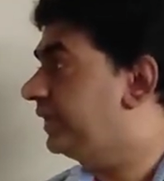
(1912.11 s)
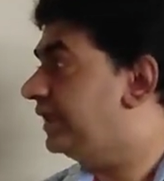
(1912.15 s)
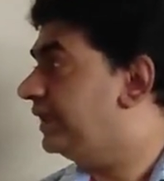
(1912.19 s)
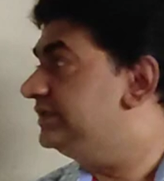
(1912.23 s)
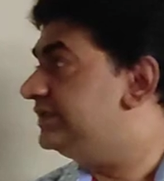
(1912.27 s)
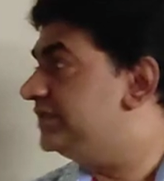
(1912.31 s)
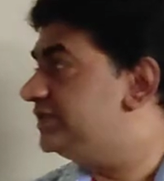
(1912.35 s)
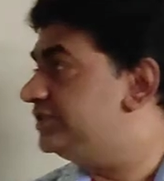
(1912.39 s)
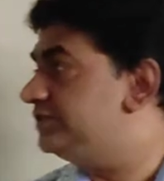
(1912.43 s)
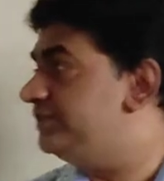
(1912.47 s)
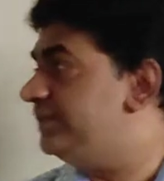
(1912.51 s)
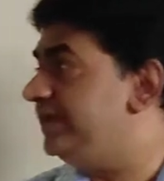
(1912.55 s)

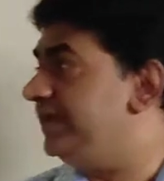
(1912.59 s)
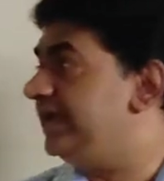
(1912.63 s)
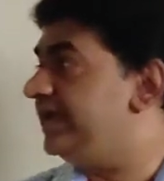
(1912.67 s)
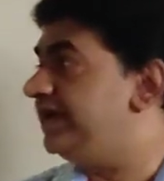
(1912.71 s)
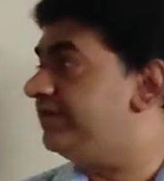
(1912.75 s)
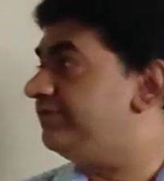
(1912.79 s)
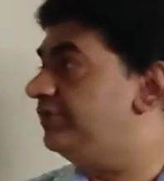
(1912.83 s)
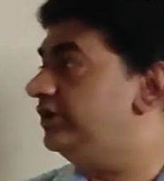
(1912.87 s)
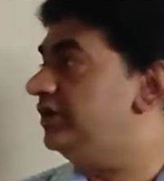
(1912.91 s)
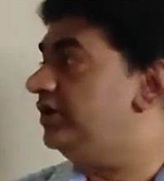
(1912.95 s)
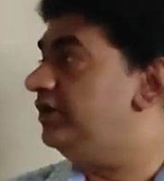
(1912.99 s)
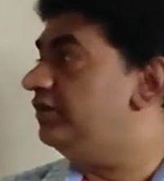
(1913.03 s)
Just be
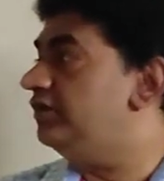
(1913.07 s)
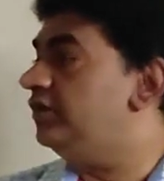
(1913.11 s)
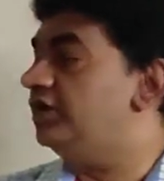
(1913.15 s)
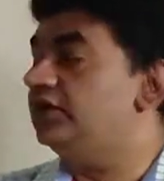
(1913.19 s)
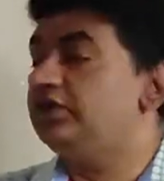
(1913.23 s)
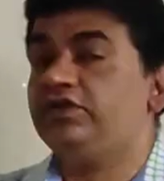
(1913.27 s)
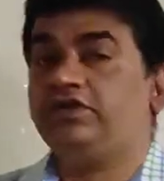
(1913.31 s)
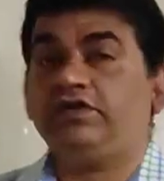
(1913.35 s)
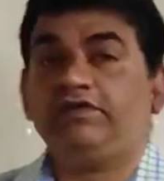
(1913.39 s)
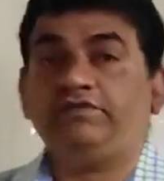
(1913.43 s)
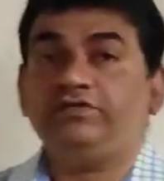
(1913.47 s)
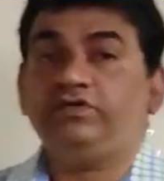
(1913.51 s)
careful of
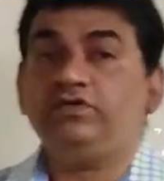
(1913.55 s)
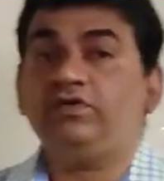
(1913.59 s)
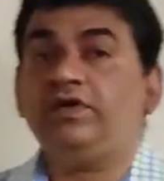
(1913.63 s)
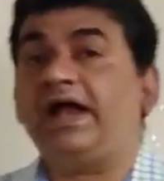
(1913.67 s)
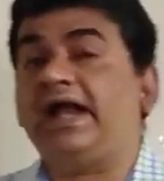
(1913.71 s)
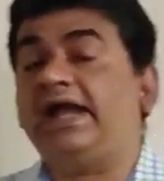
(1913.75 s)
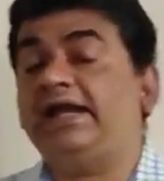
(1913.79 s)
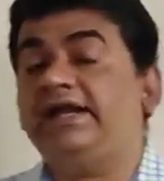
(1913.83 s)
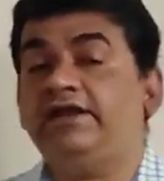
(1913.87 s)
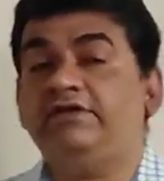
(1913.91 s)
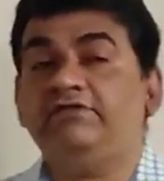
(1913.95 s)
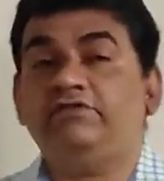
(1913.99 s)
what you have to
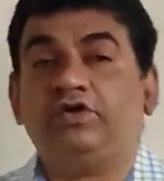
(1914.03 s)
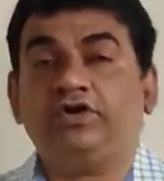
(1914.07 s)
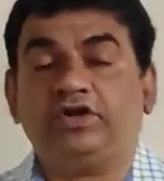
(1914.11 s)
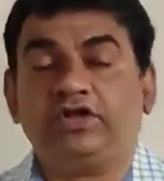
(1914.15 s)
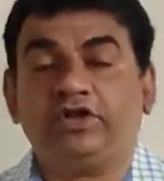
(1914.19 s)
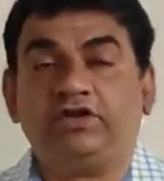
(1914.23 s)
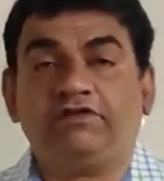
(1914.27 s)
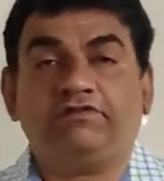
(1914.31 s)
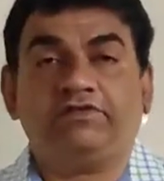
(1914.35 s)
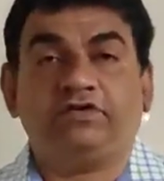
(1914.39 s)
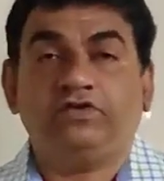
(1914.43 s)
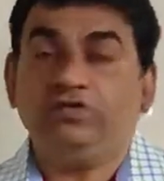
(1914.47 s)
add and what
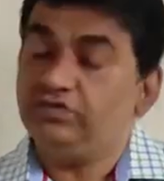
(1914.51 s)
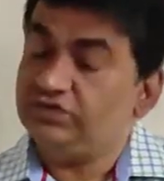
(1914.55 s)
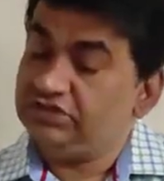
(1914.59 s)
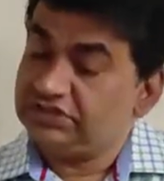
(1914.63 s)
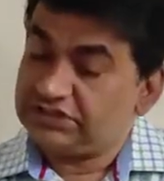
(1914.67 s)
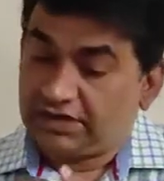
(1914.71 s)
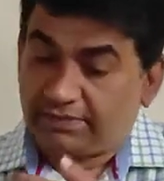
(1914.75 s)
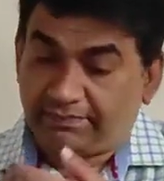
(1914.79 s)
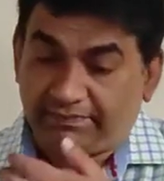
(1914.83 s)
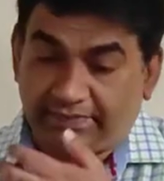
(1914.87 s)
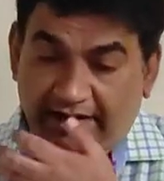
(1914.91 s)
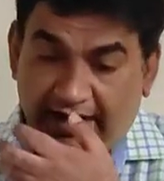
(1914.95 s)
you have to
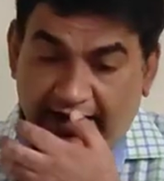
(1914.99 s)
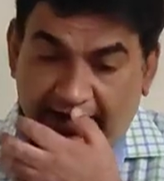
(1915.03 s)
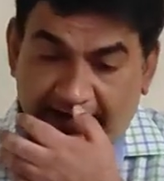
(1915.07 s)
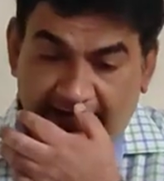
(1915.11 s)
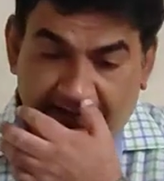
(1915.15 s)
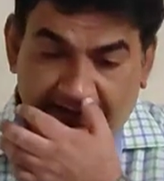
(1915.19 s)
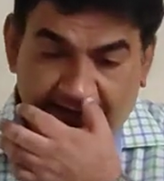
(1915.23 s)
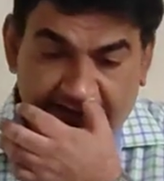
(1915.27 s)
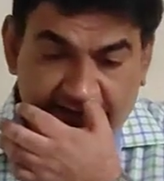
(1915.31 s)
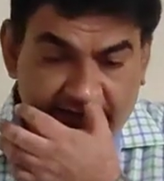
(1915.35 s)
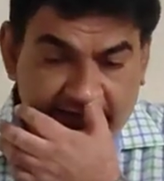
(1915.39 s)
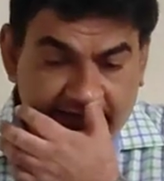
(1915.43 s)
subtract.
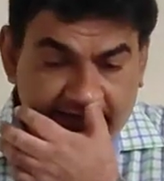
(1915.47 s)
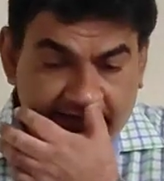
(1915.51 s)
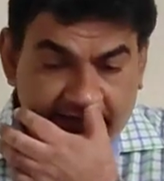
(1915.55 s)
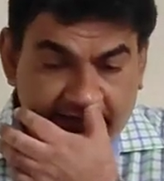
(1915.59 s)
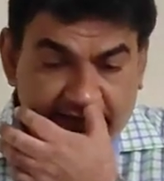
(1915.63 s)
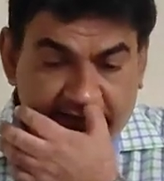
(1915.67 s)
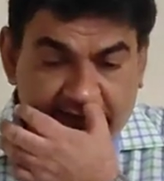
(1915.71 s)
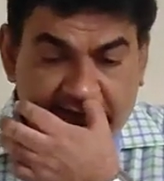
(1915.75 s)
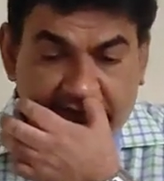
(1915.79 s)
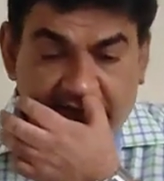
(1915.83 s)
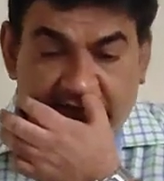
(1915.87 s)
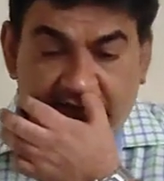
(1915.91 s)

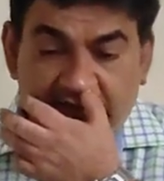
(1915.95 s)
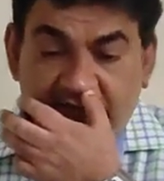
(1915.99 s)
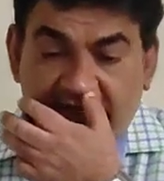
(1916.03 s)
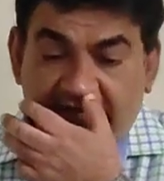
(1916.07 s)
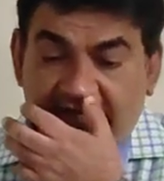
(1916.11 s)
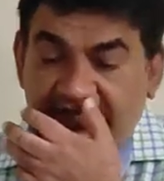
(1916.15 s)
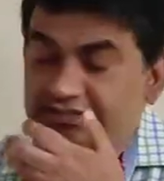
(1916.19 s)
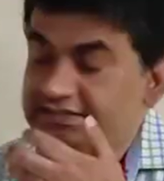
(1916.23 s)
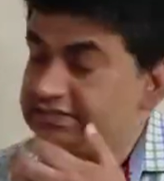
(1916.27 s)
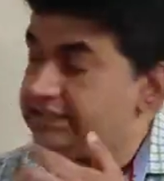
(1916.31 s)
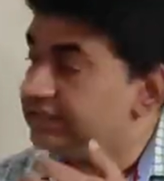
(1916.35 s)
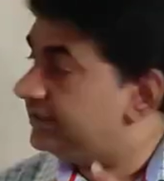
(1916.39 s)
Now
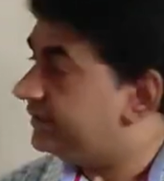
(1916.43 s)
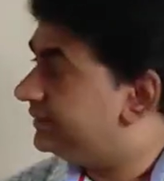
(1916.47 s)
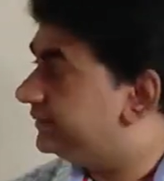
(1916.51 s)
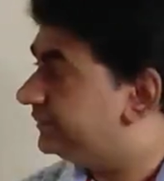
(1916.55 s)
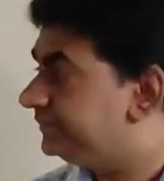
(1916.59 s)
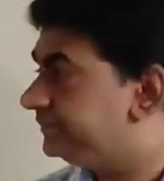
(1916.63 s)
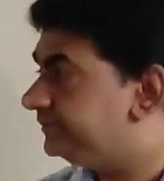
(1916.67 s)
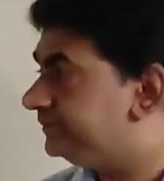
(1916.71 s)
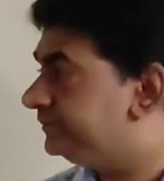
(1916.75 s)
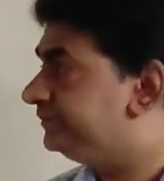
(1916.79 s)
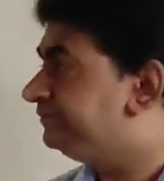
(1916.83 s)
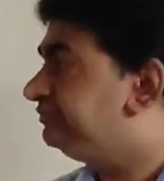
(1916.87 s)
guys, see,
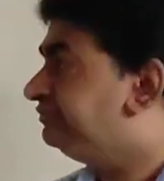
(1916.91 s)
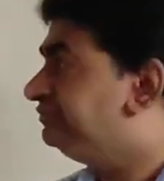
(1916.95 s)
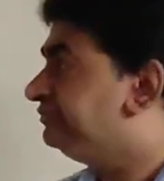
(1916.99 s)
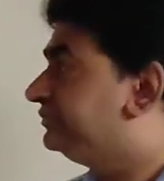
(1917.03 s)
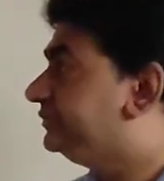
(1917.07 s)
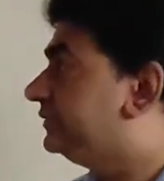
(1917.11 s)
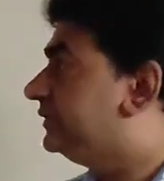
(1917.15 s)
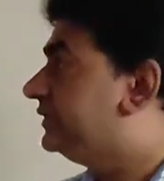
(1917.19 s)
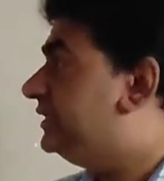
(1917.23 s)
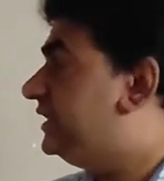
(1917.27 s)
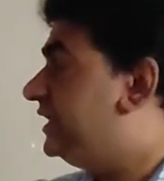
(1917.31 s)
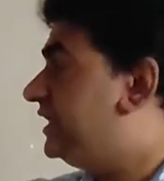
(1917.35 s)

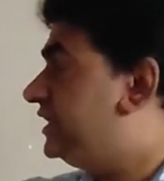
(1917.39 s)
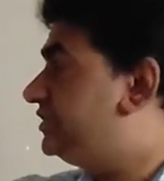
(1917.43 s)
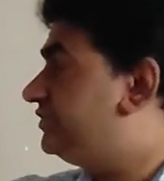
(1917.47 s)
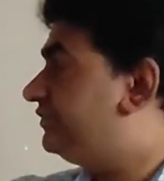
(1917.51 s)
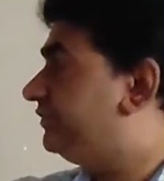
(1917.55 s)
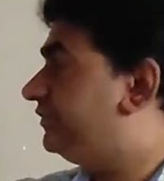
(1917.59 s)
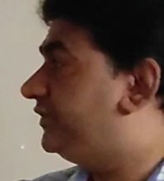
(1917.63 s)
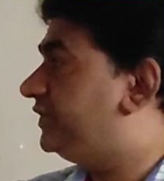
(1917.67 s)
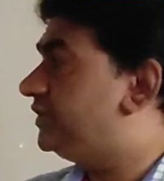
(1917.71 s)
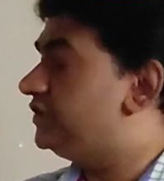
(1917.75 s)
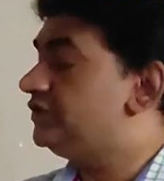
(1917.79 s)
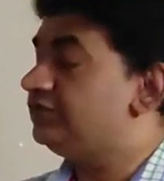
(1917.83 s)
these
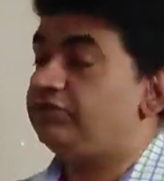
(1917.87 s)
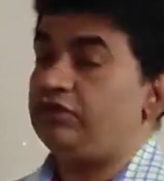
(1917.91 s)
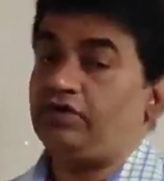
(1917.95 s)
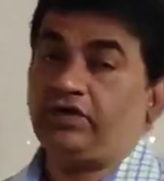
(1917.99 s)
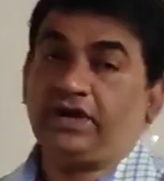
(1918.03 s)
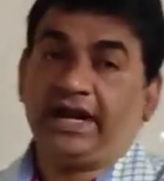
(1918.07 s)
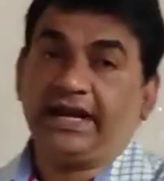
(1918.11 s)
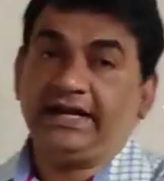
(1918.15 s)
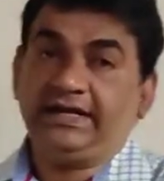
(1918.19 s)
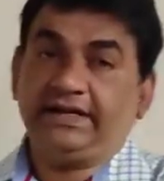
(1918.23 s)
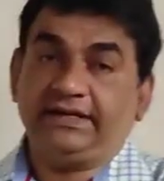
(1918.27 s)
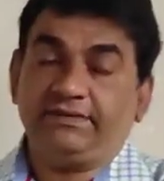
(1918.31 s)
first four
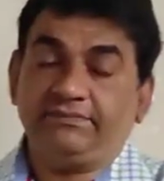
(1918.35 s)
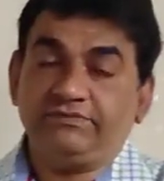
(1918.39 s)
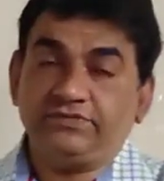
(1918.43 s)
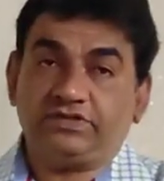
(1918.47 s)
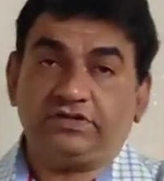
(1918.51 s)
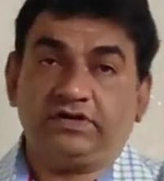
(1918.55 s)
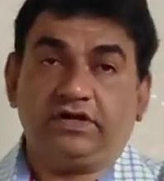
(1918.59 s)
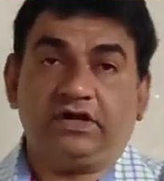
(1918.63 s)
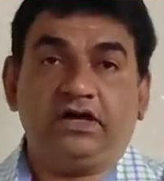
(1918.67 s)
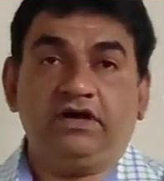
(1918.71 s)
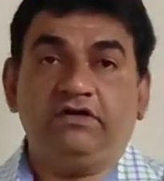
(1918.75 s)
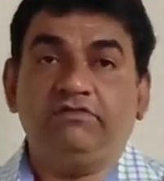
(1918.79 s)

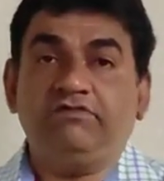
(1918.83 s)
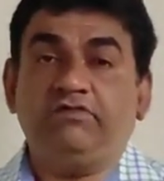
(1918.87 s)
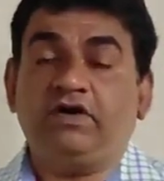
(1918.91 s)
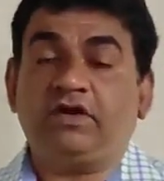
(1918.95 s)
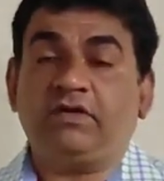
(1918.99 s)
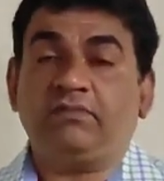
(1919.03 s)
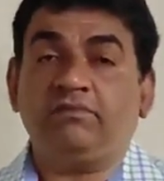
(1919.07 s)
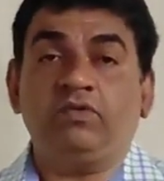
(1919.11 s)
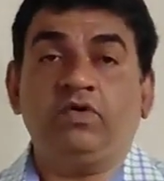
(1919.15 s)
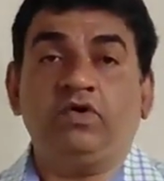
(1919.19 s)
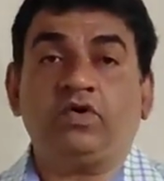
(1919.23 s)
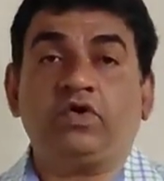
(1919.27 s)
items
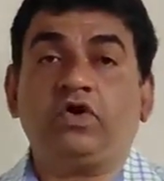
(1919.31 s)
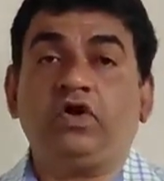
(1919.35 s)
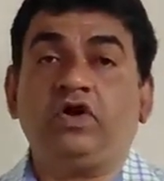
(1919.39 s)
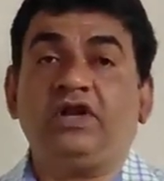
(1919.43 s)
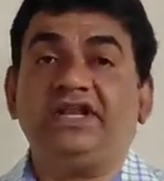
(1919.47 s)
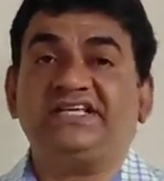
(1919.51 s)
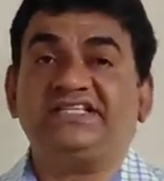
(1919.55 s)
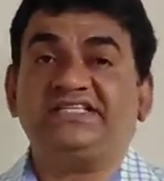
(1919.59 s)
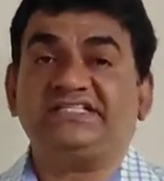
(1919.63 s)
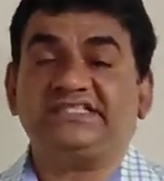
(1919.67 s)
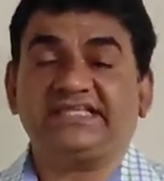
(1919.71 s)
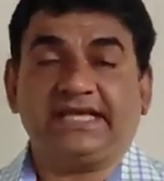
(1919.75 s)
were more or
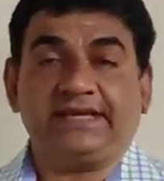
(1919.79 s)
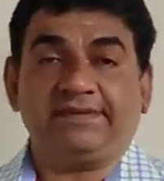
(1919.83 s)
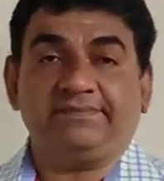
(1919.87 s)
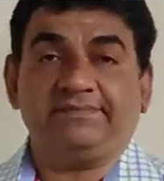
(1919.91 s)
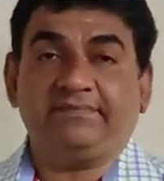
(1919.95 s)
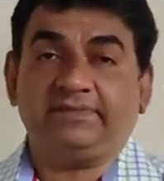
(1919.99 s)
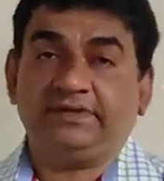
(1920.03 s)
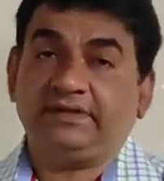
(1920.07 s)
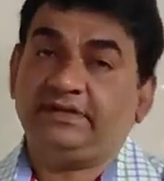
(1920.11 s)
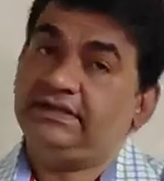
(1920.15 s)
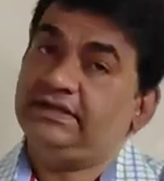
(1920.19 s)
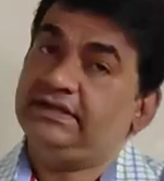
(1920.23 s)
less same
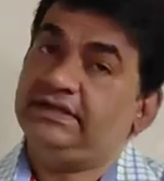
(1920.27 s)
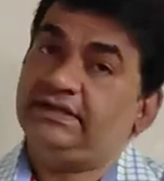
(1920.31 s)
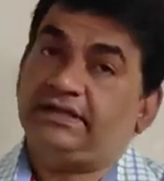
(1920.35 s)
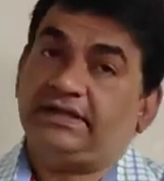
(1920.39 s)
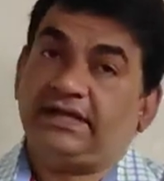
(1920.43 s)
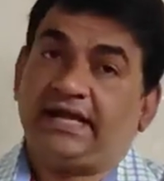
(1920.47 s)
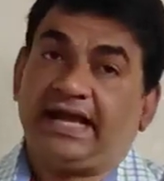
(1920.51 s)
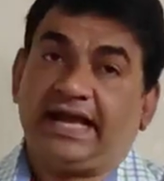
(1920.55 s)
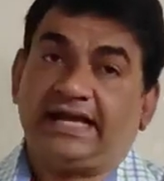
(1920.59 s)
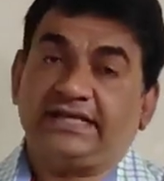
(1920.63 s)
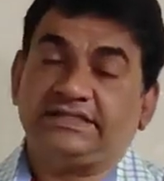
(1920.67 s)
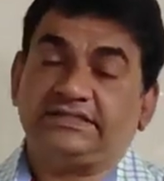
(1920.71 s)

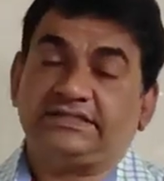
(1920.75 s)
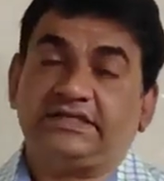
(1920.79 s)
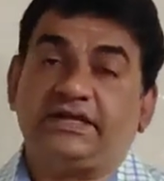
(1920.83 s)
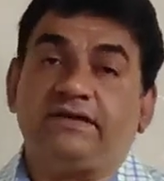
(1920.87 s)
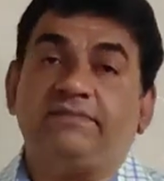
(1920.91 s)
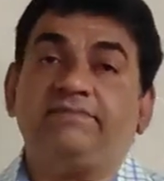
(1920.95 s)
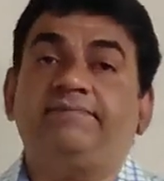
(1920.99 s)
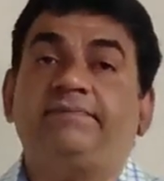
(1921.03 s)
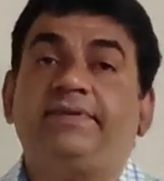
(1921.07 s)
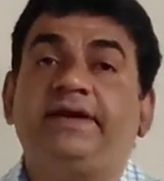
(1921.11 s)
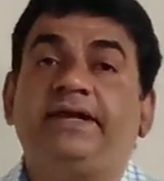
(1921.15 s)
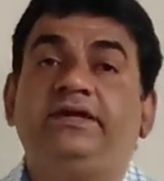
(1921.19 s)
as
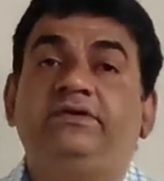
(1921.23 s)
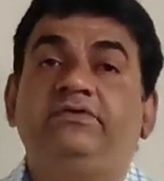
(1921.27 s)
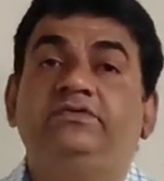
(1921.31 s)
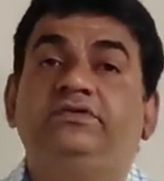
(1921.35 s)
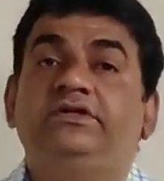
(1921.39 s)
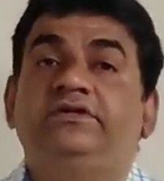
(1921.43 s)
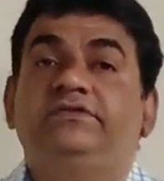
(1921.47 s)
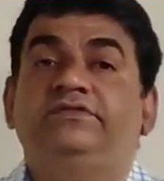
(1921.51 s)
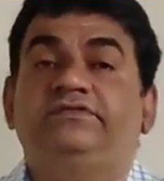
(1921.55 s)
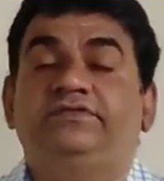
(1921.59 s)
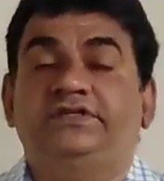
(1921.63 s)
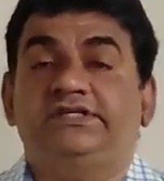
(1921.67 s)
compared to
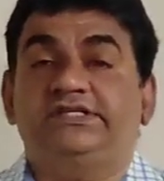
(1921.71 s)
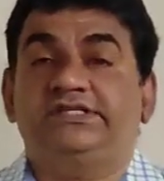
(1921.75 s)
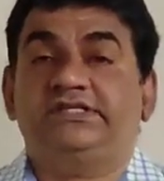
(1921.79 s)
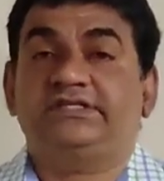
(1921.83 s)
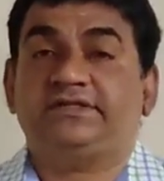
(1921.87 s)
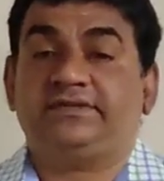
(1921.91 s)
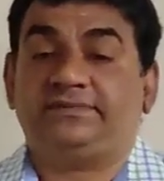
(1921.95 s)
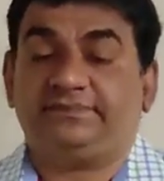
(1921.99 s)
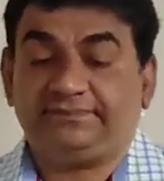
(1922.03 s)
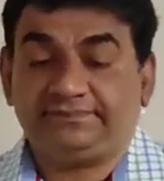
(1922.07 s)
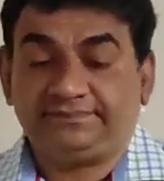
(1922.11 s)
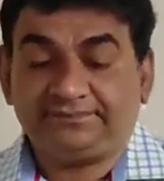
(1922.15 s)
the first
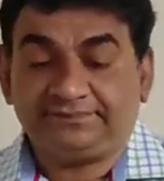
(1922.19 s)
sum.